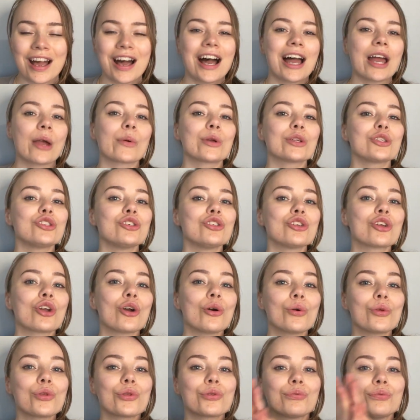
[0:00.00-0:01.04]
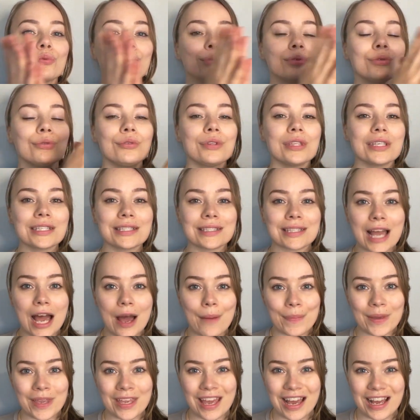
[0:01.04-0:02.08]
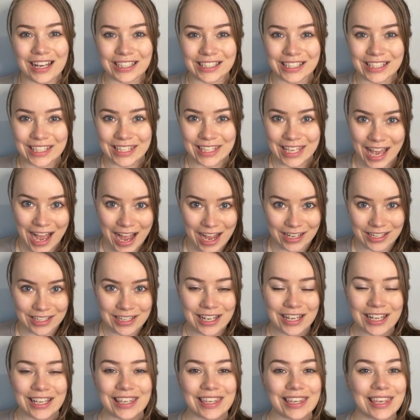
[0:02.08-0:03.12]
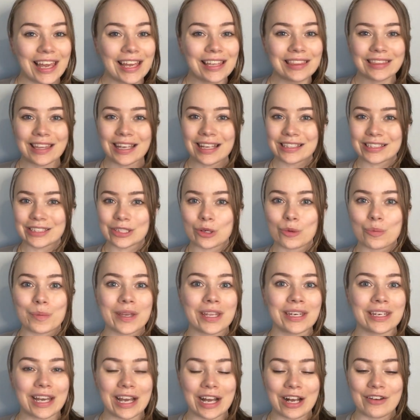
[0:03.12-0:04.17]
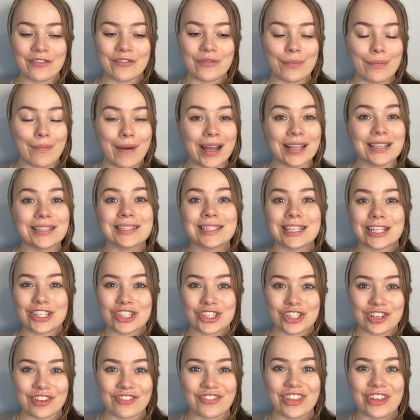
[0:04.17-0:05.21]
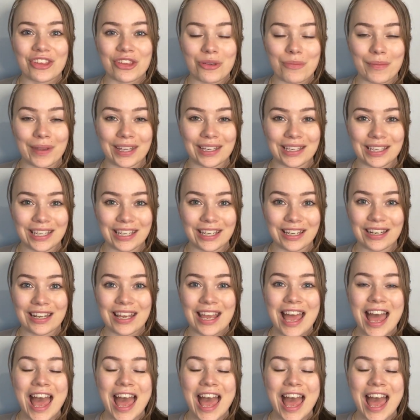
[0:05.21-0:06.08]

I want you to go through this tapping again, get that little bit of mindset shift that you may need,